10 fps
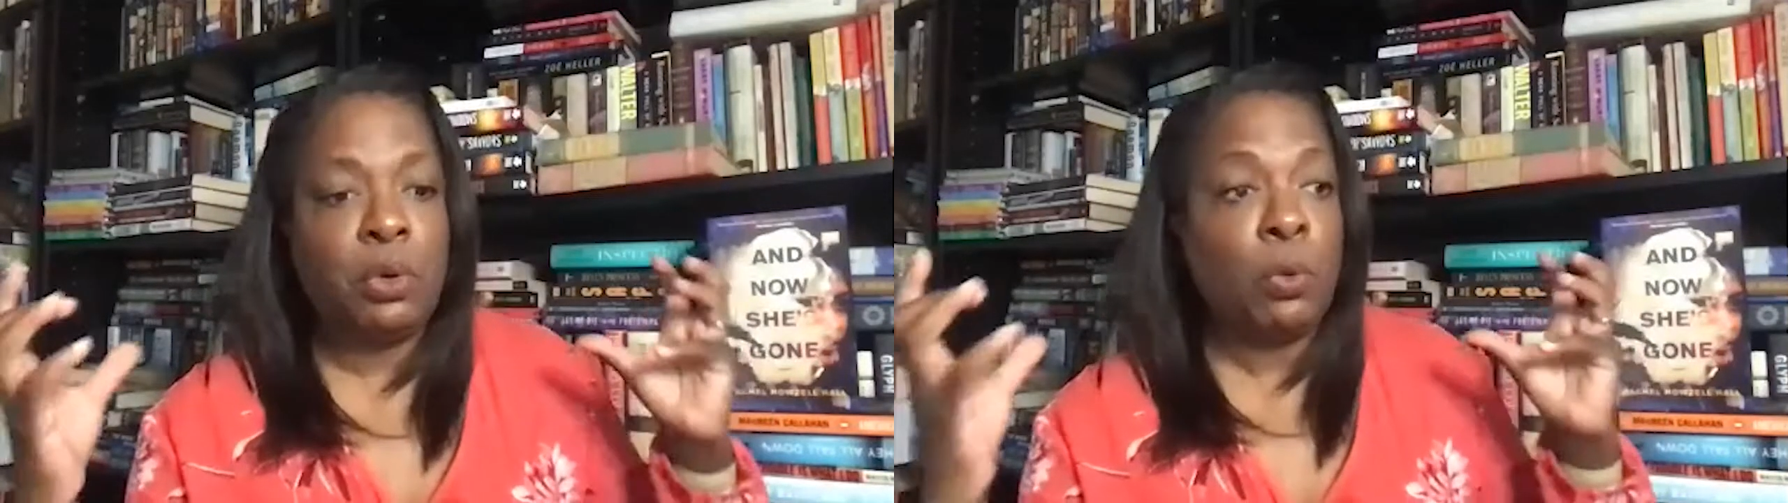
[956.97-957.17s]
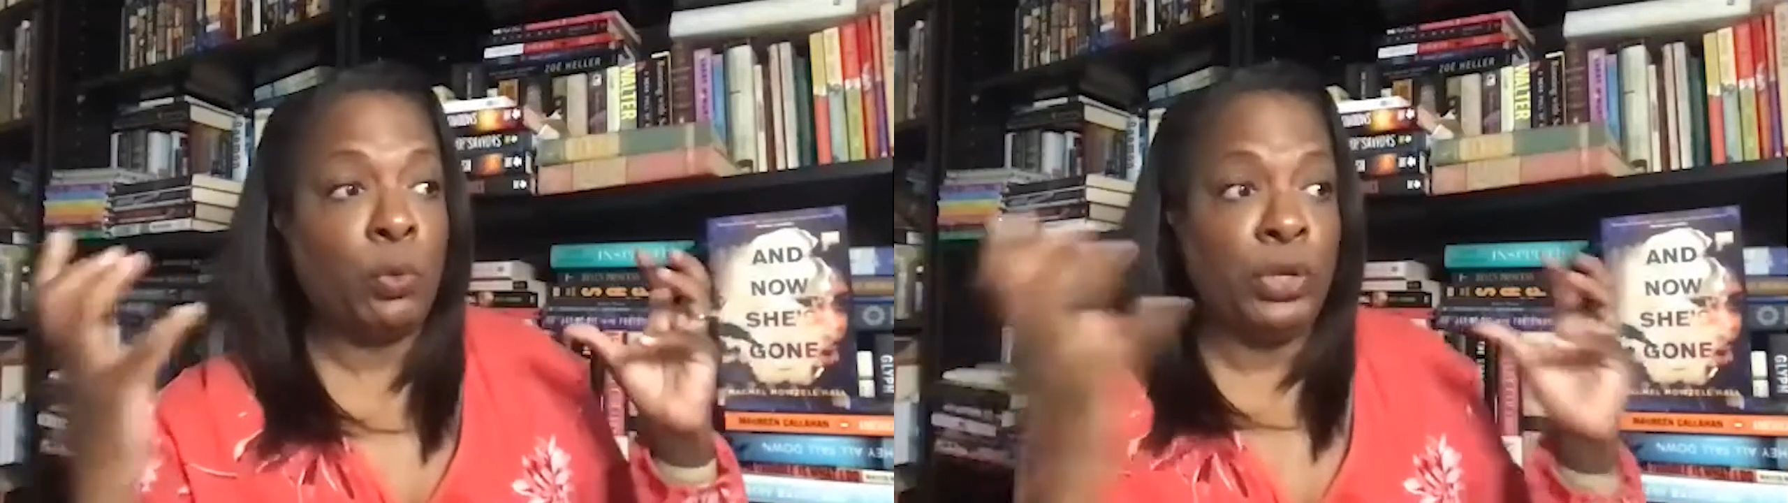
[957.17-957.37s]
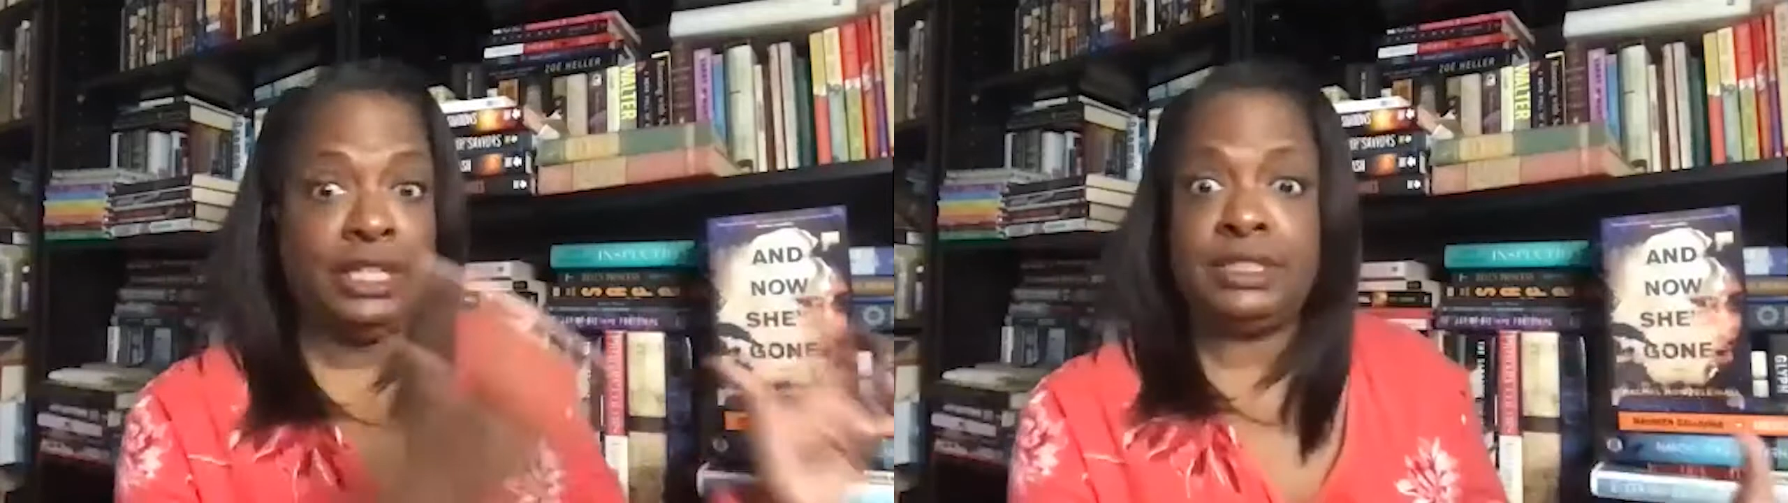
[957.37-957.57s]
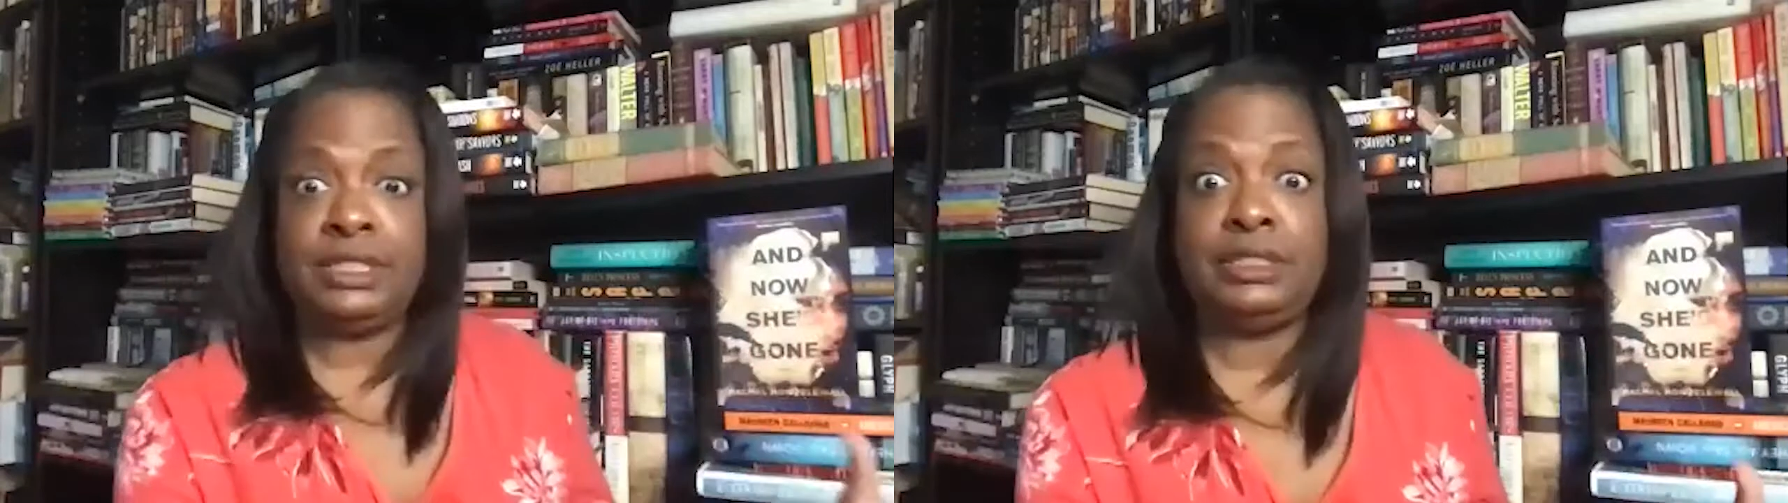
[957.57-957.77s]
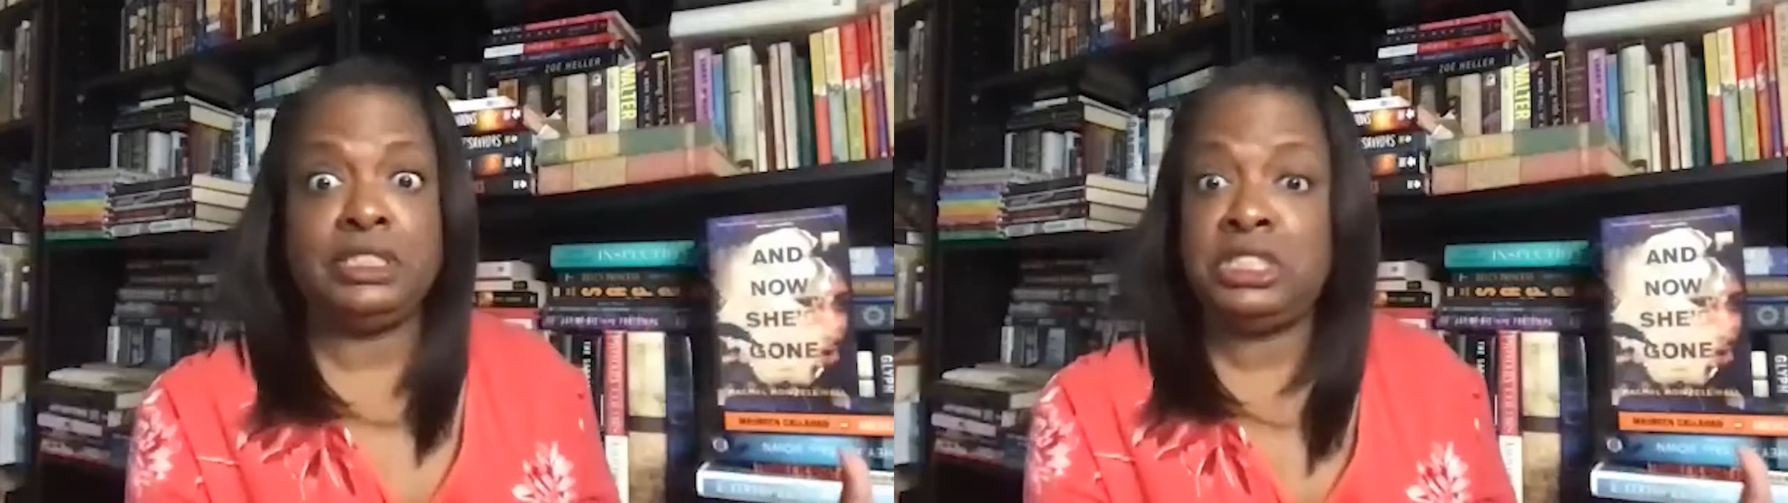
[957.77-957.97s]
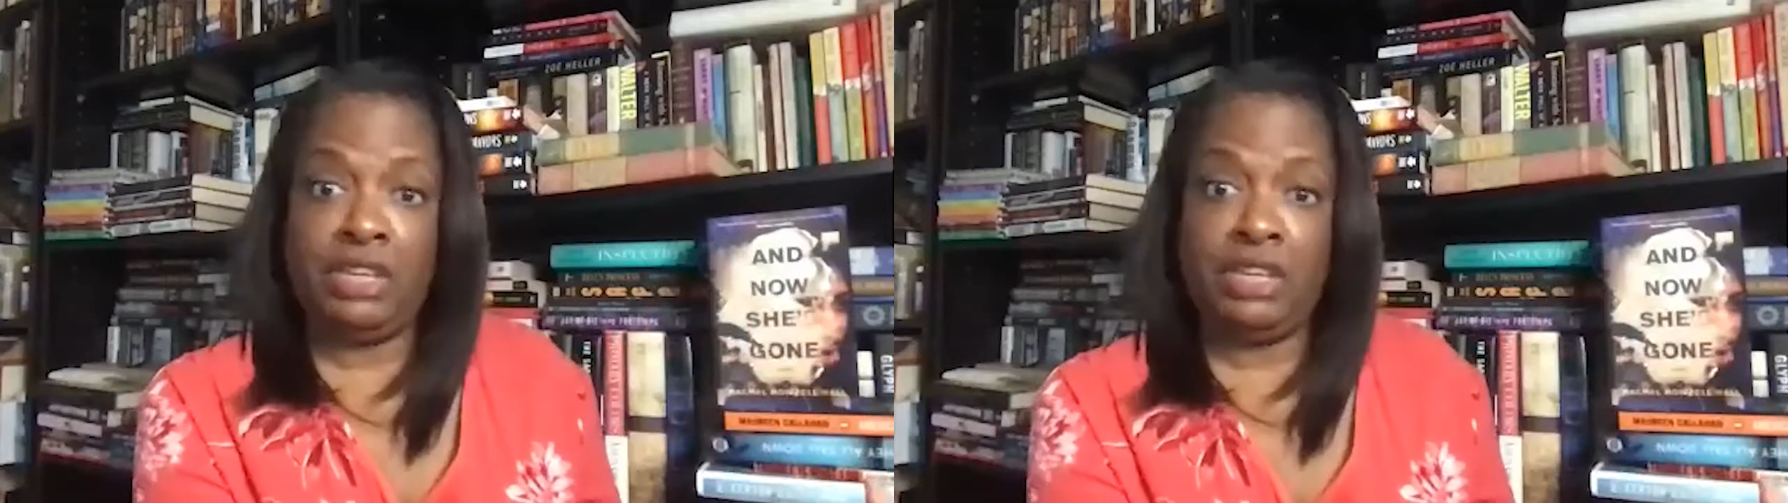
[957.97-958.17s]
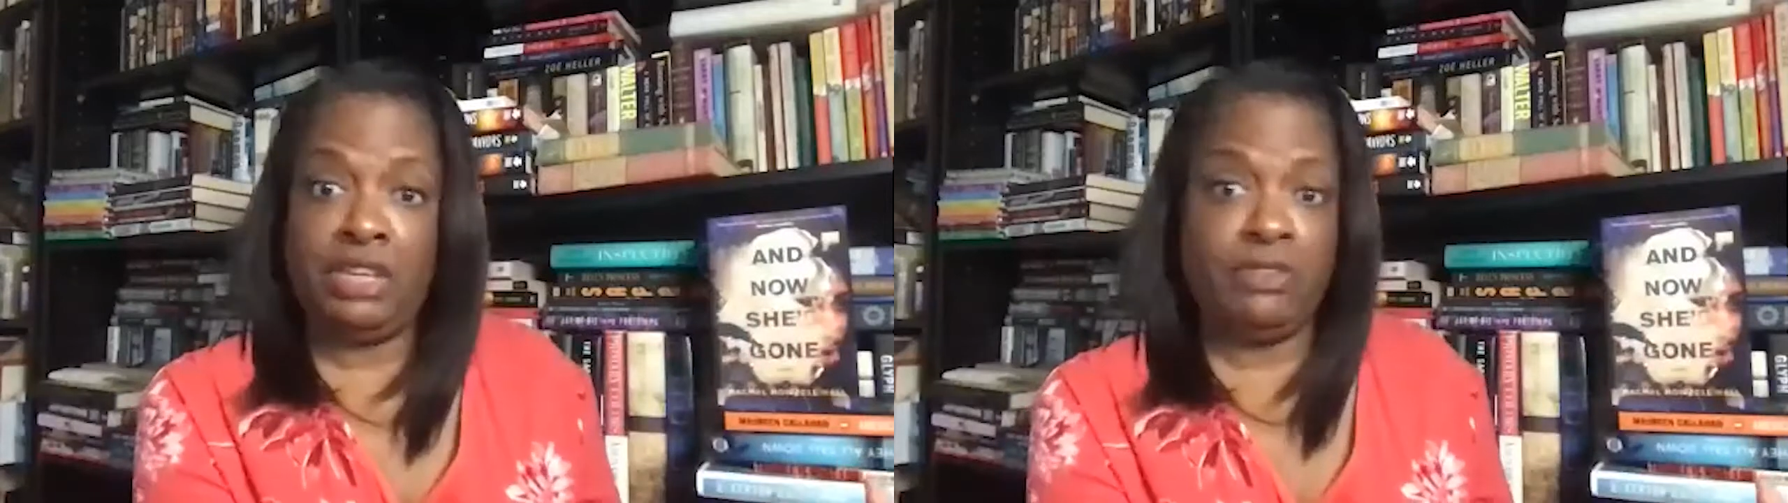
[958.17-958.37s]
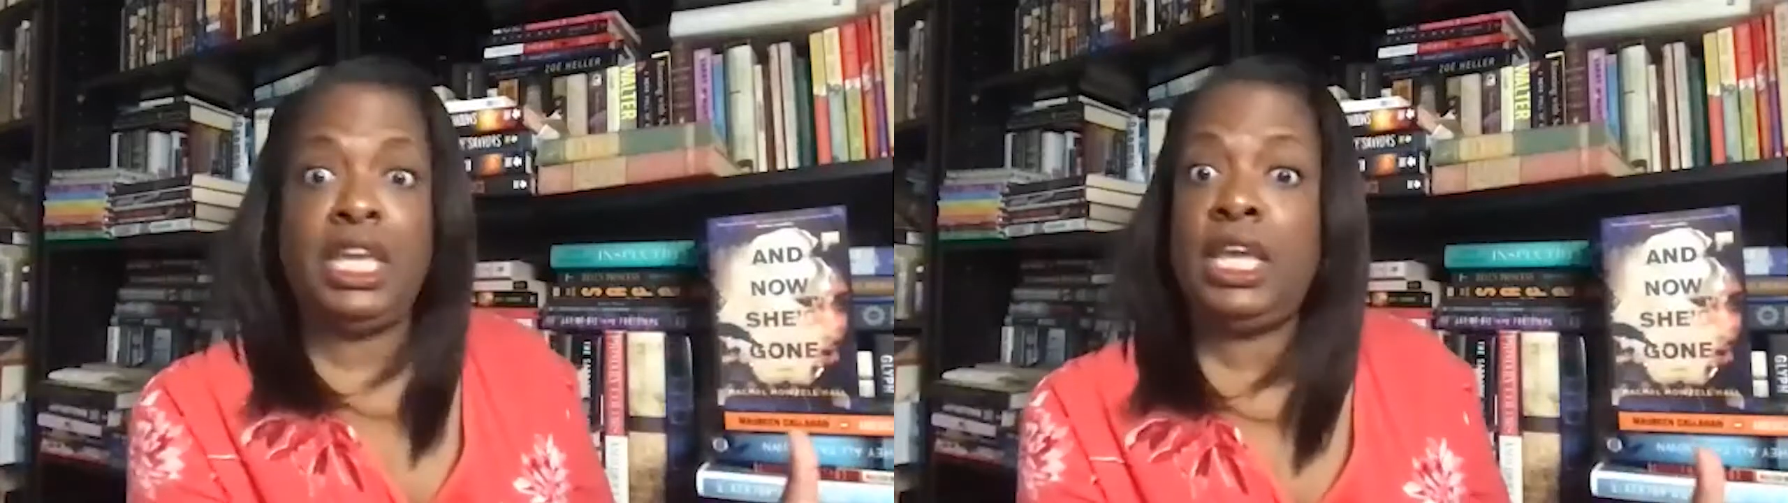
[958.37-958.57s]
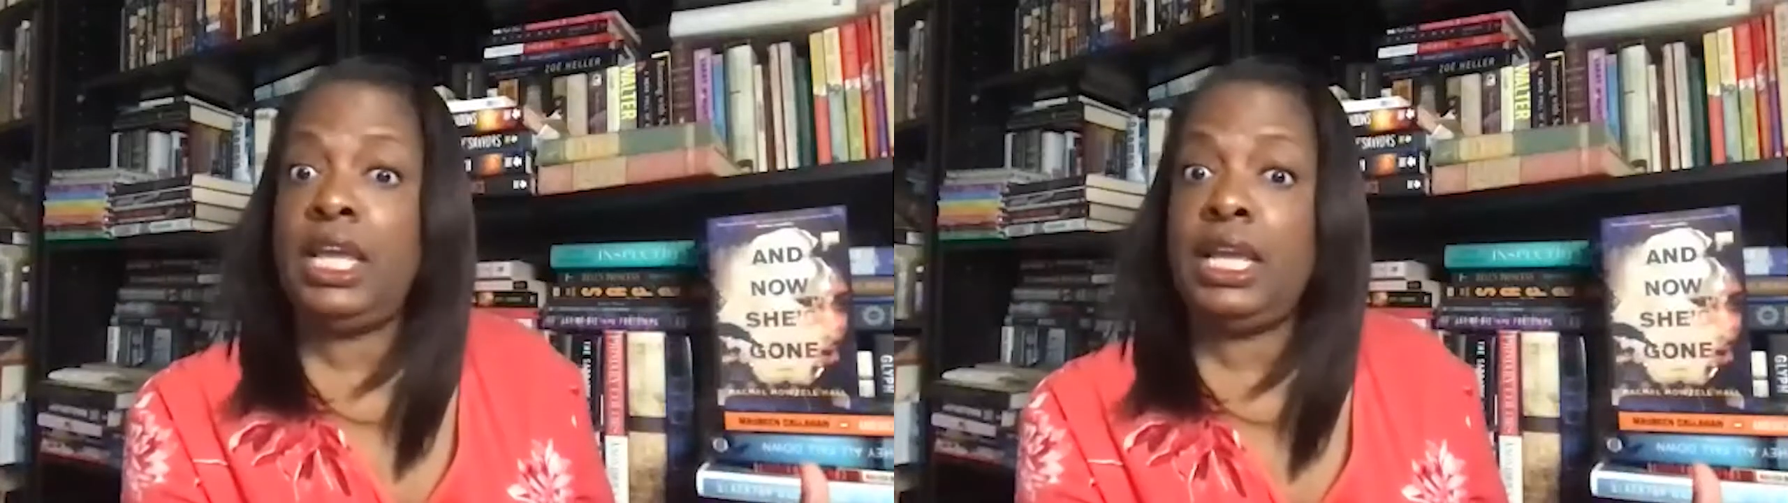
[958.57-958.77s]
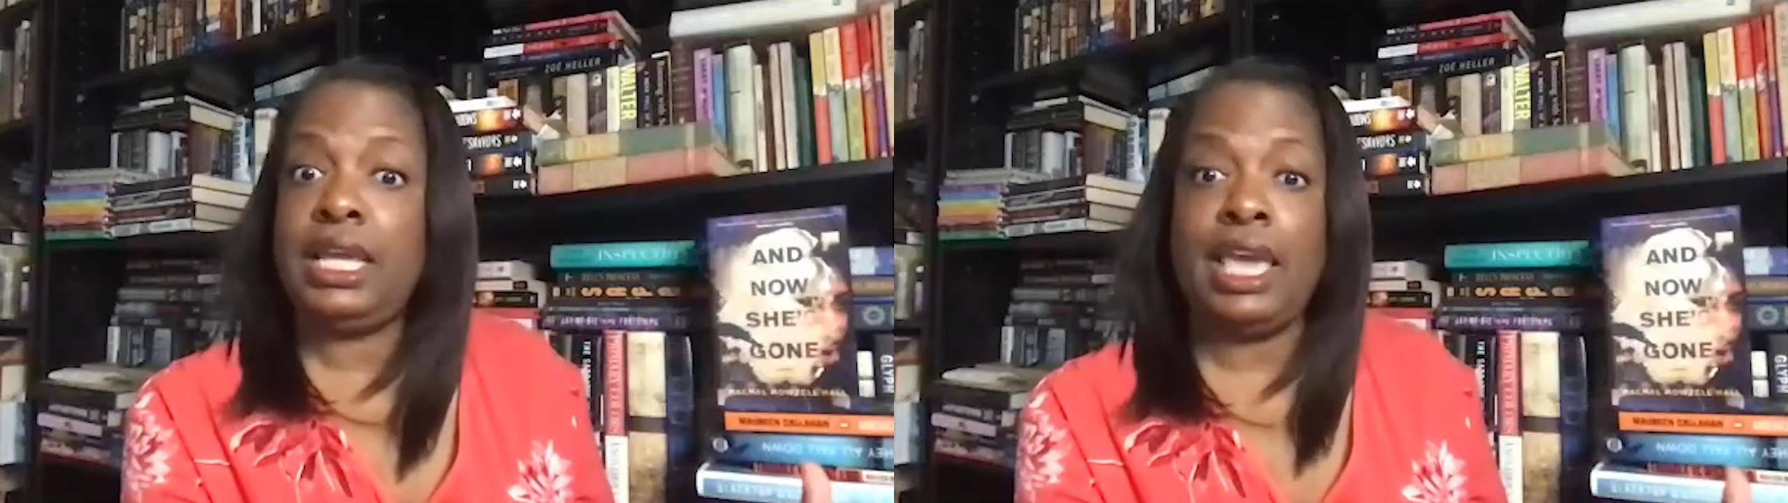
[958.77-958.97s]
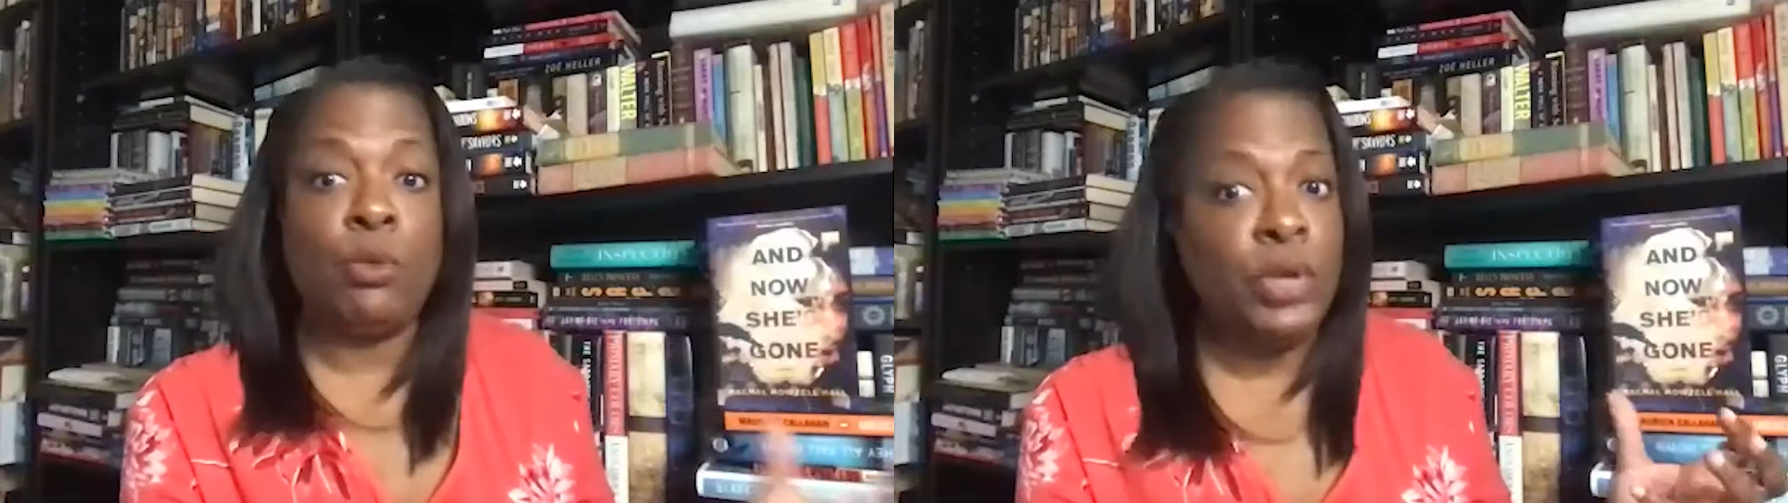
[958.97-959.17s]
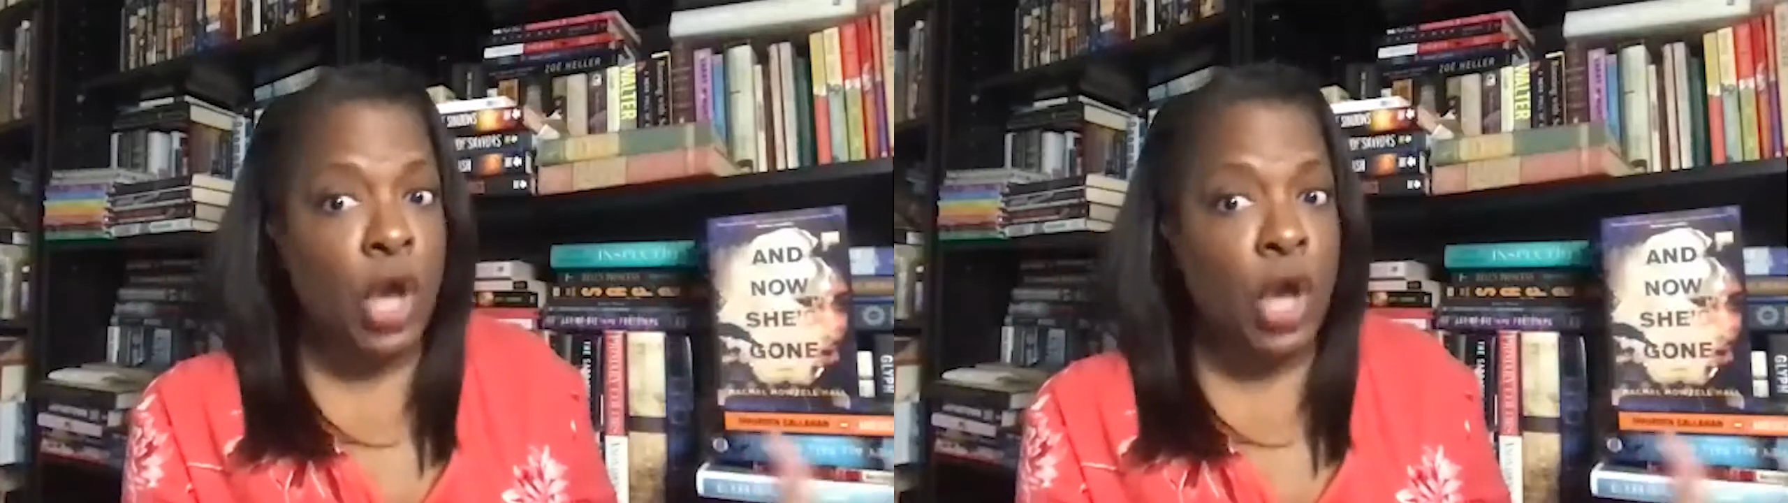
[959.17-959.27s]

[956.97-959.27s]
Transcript: reads Stephen King, and we